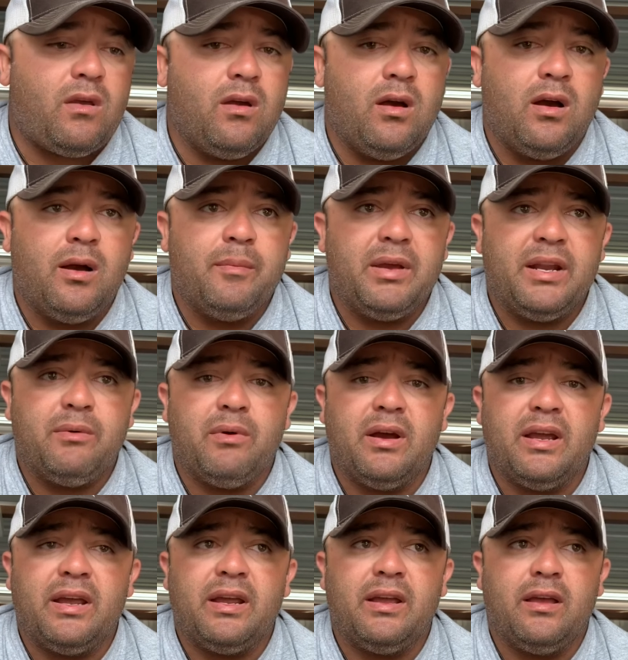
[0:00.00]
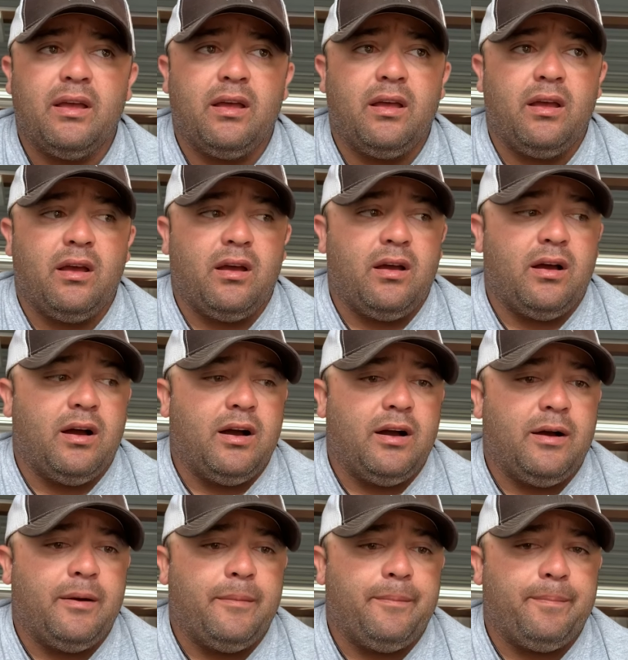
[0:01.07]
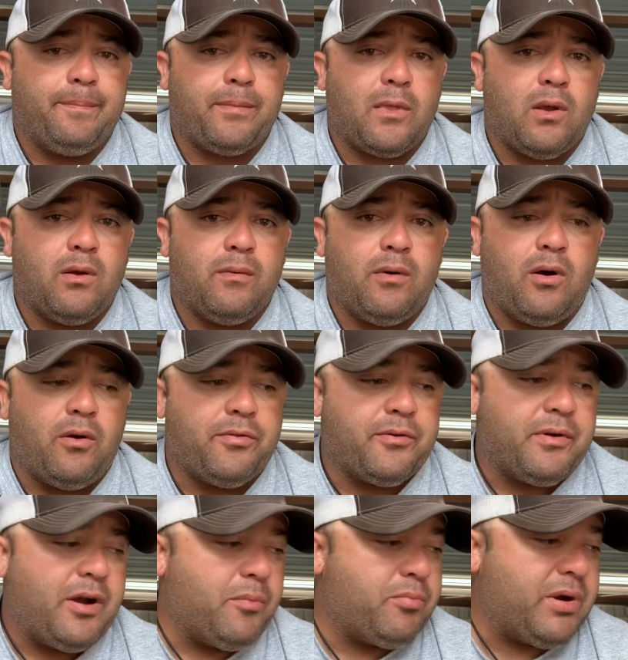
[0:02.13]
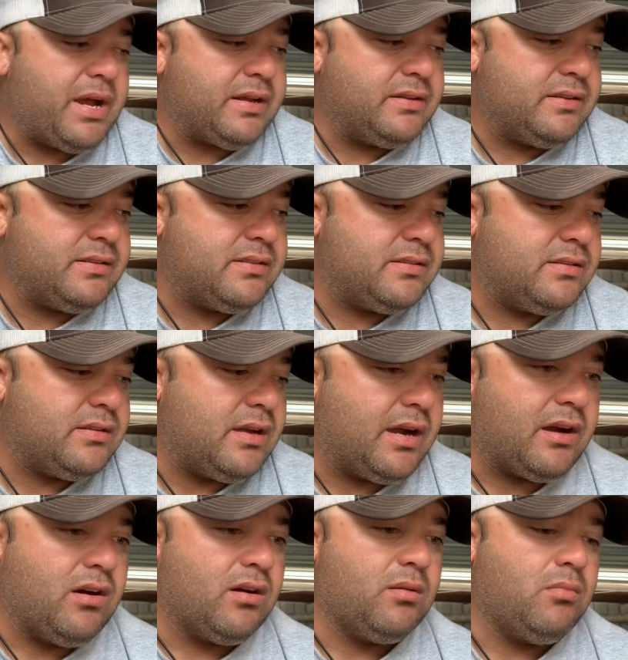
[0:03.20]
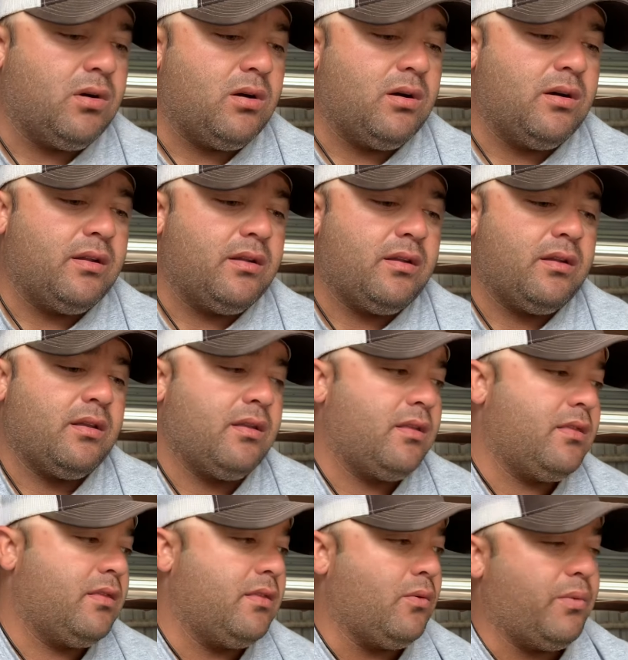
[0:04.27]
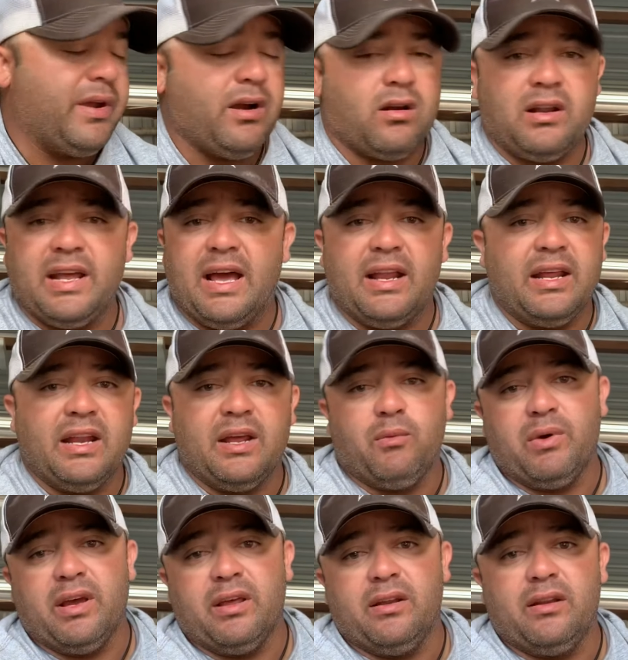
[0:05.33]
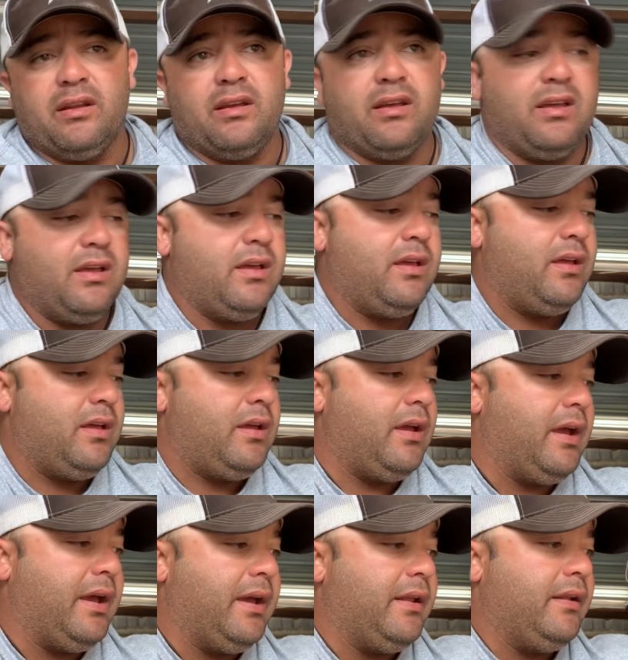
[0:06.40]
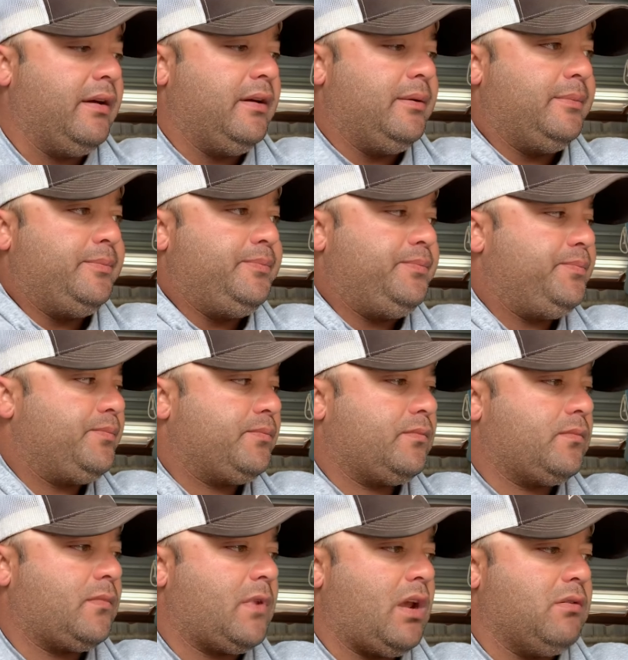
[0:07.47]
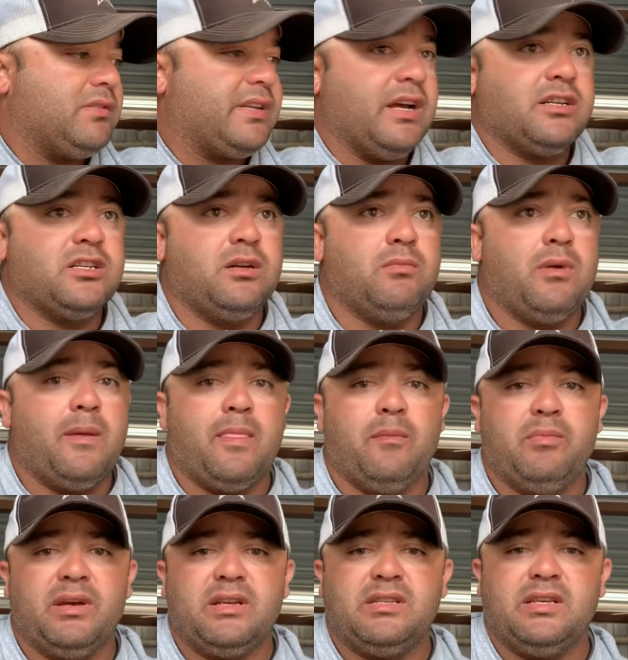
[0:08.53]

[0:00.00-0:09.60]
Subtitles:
Anyway, all throughout practice, I caught them on that we hardly had any wind, and I was catching them on the big